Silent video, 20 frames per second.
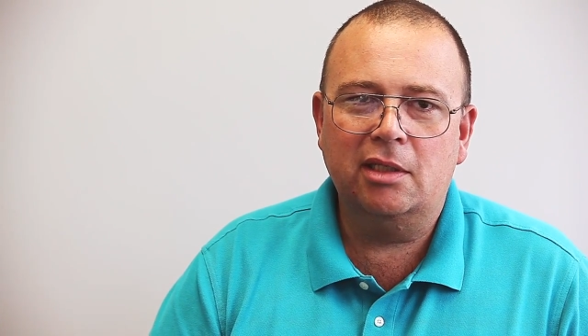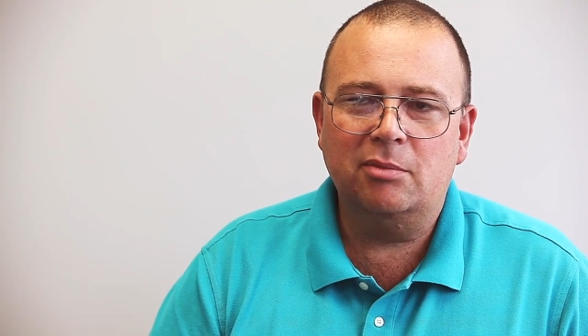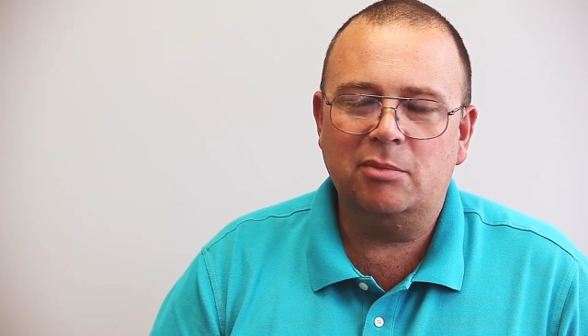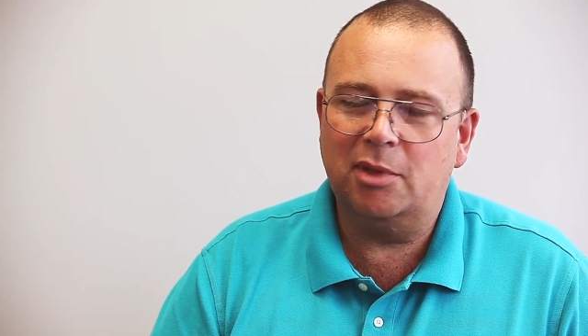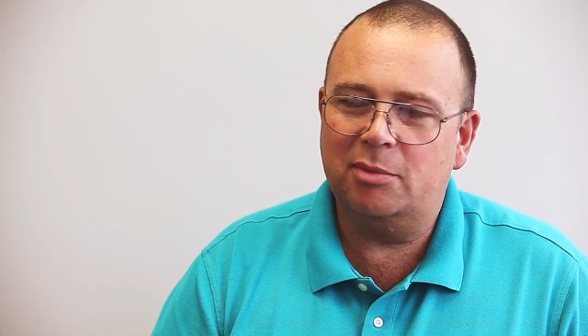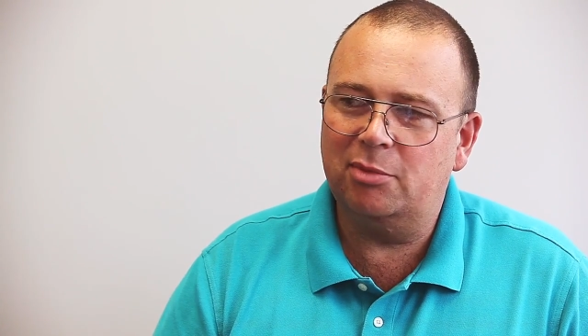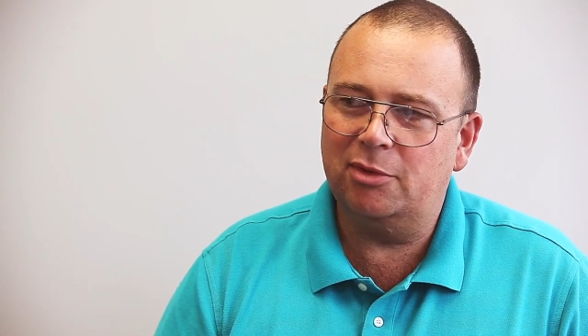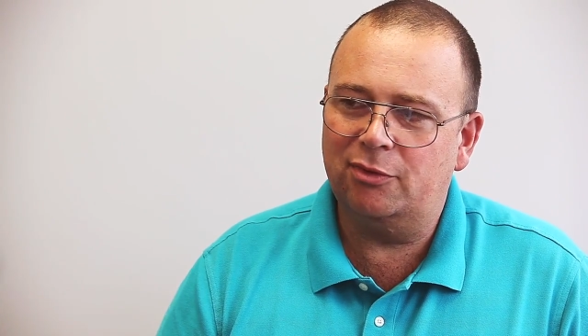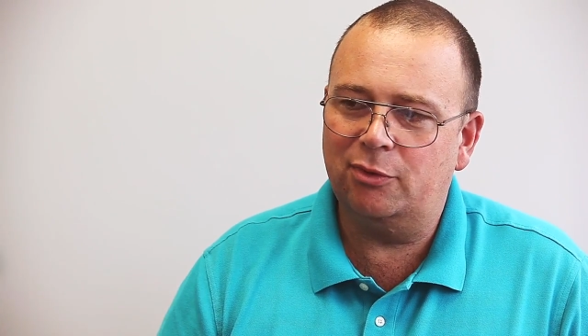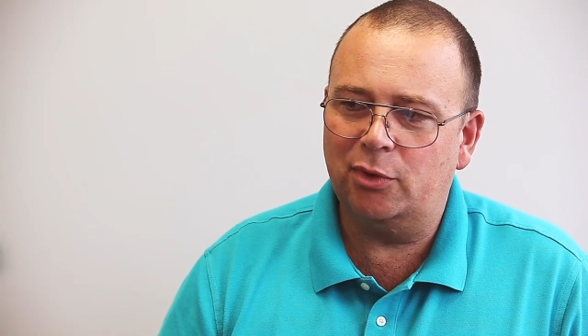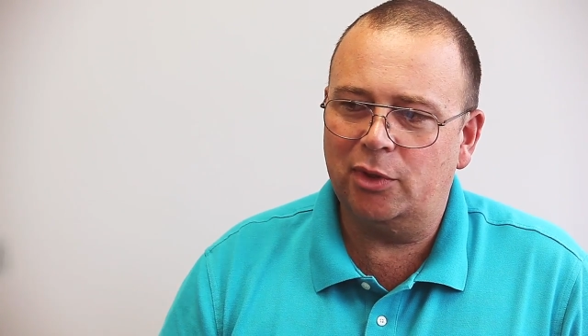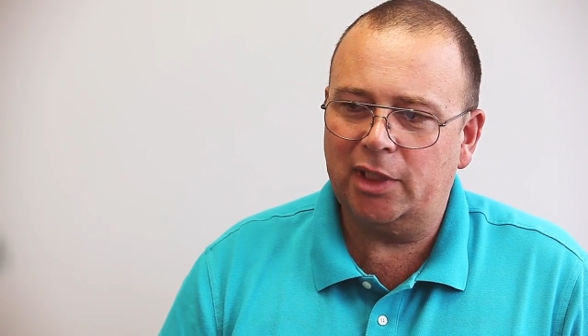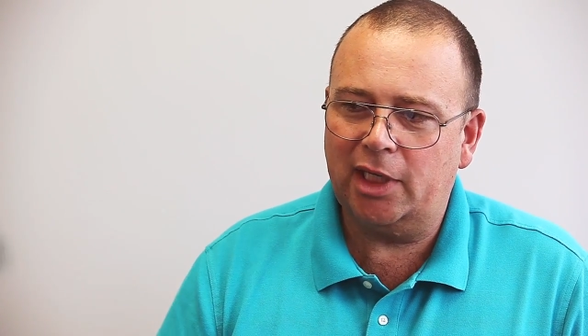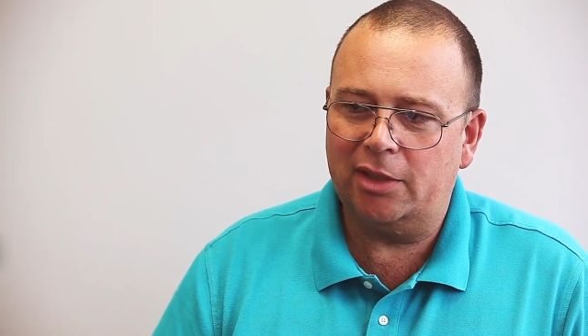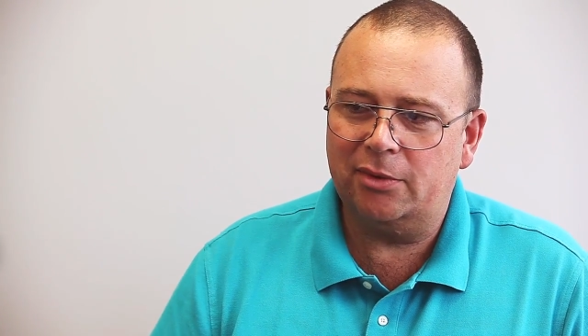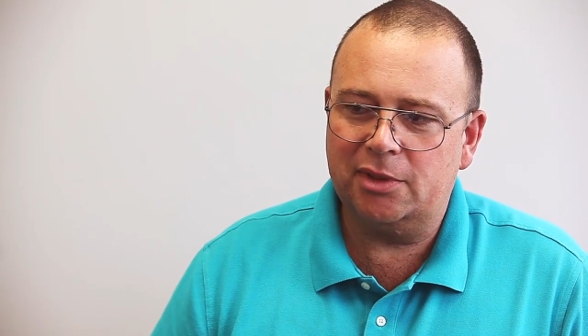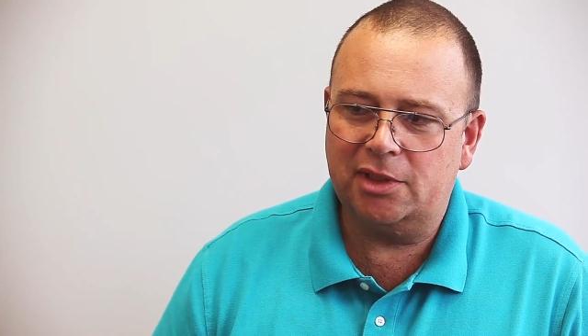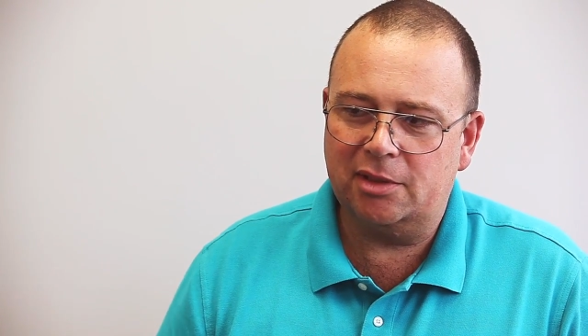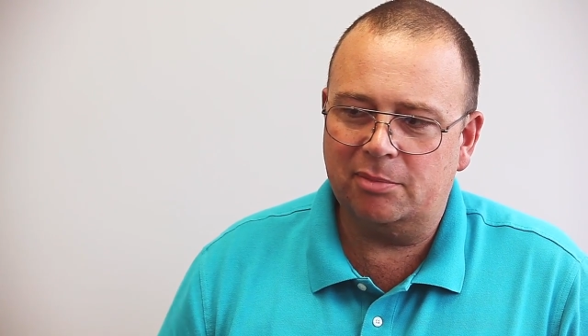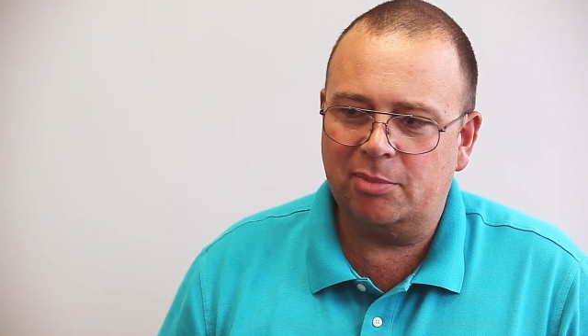But before I
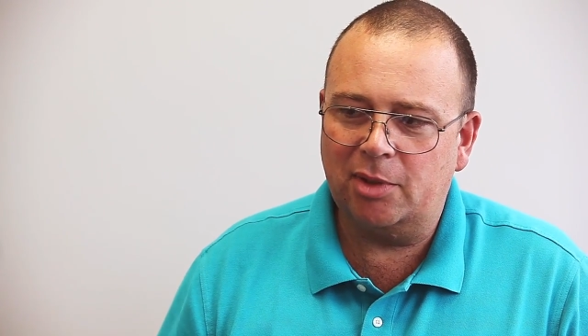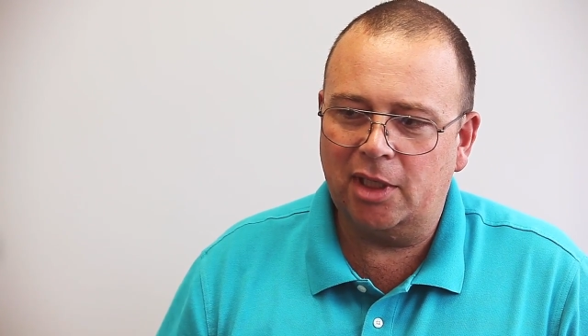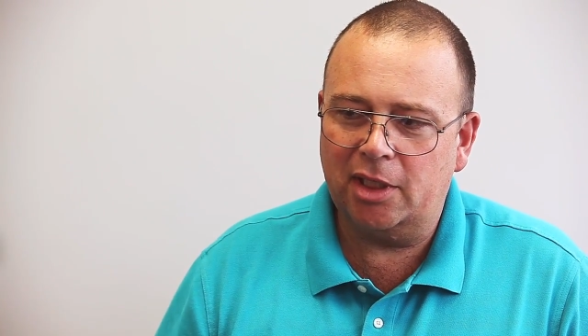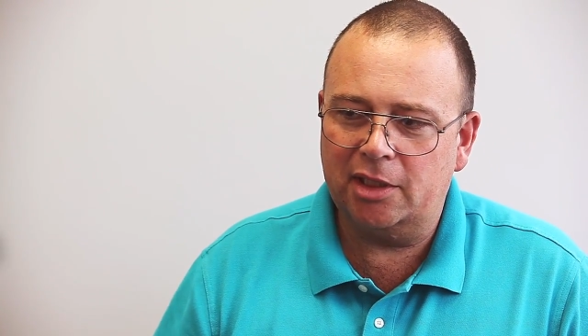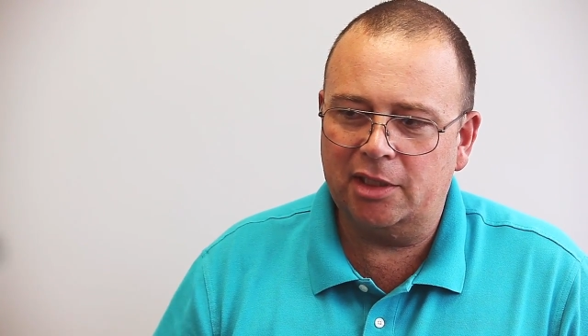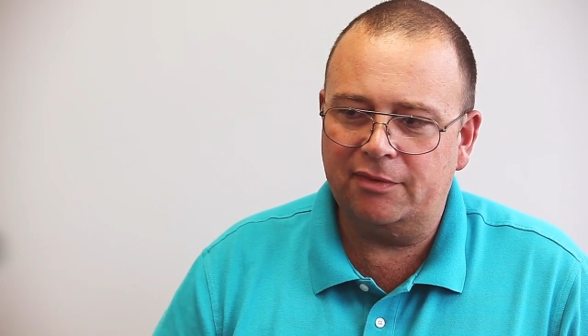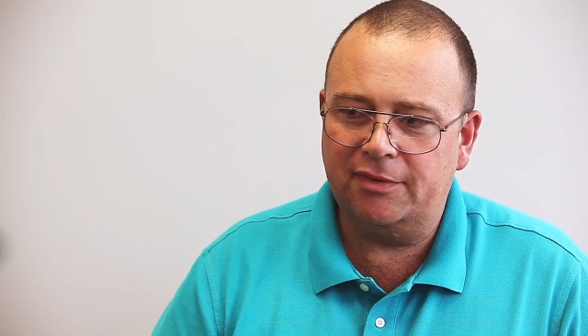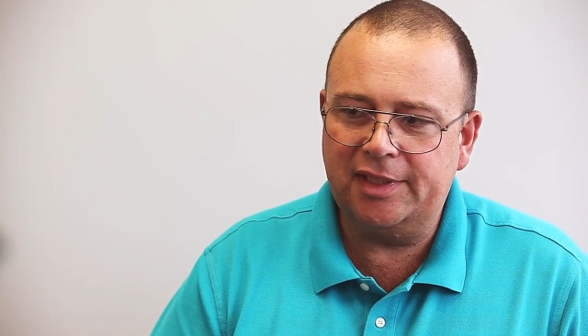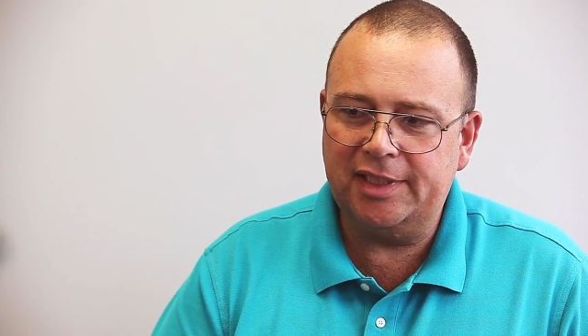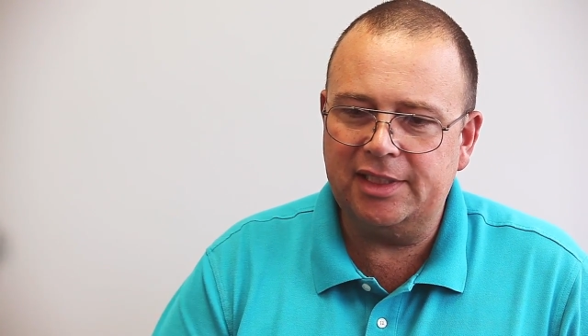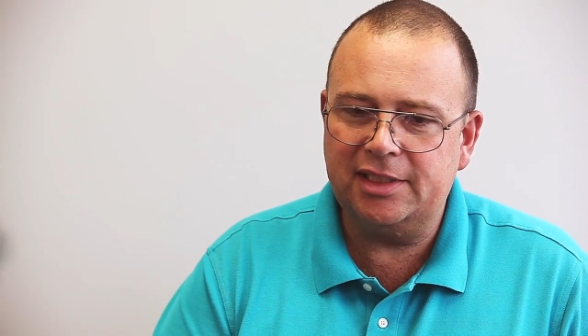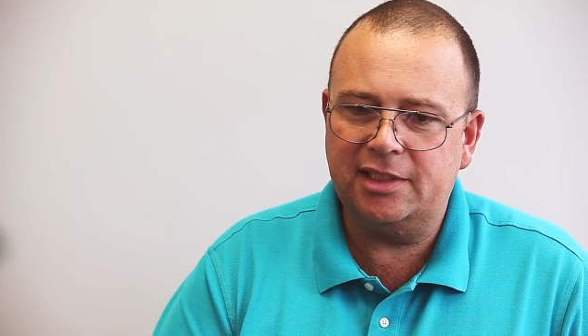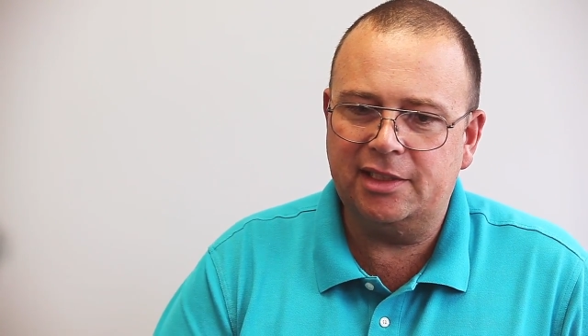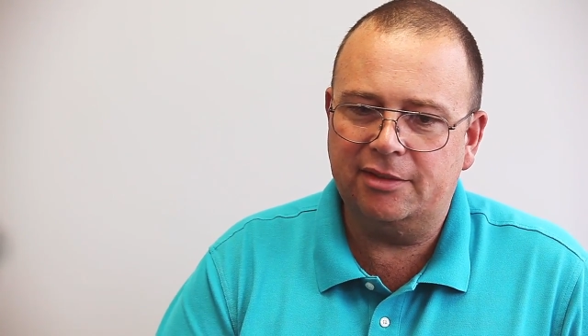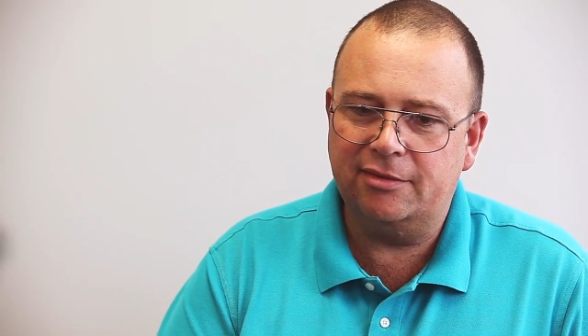was a part of these